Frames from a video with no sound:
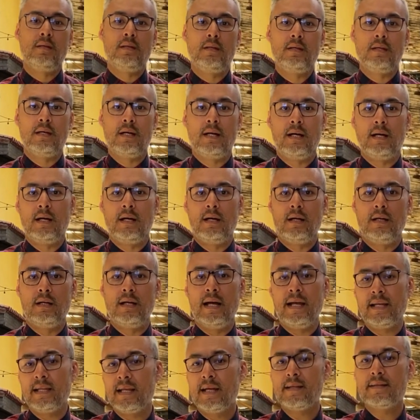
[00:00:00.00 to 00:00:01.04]
the
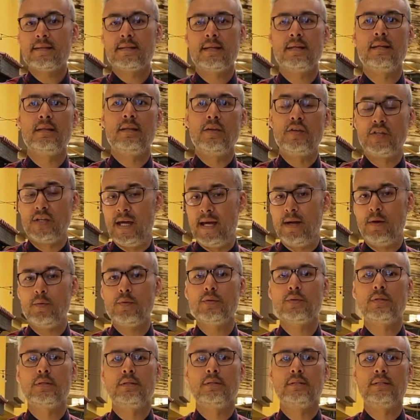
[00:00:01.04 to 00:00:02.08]
highlights, the
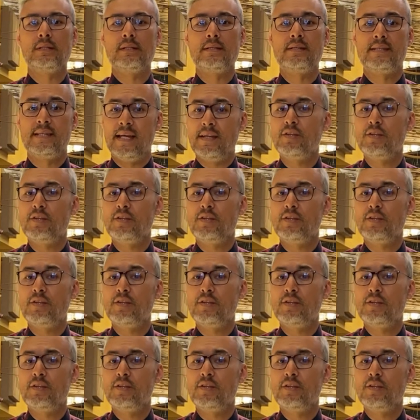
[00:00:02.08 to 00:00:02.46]
shadows, the